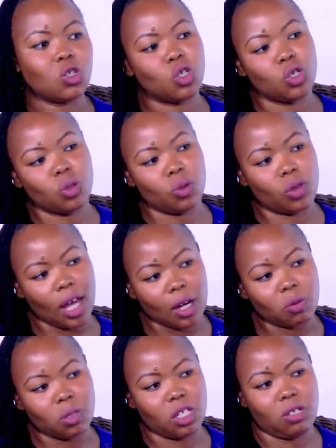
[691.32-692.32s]
to do
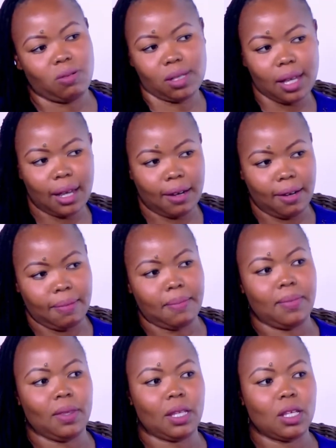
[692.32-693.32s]
that which you said.
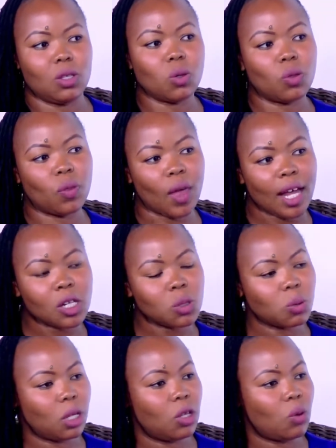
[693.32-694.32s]
So that
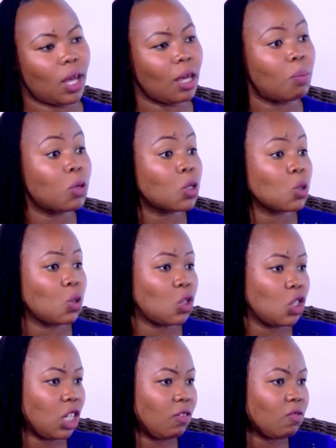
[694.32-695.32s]
way you are able to
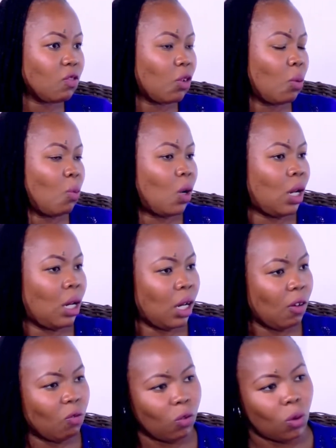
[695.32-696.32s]
shift from one
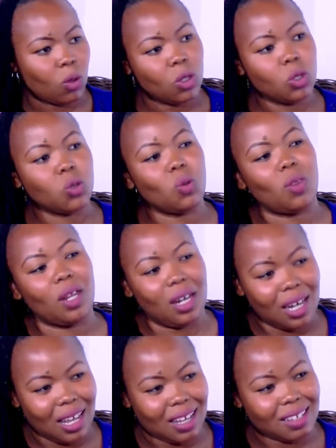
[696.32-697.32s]
level to
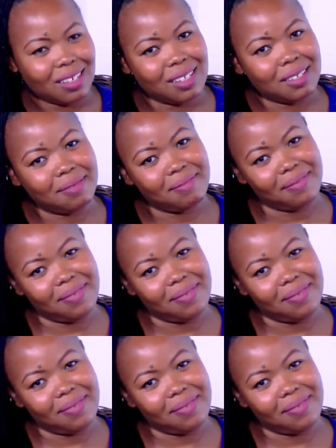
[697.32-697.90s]
another.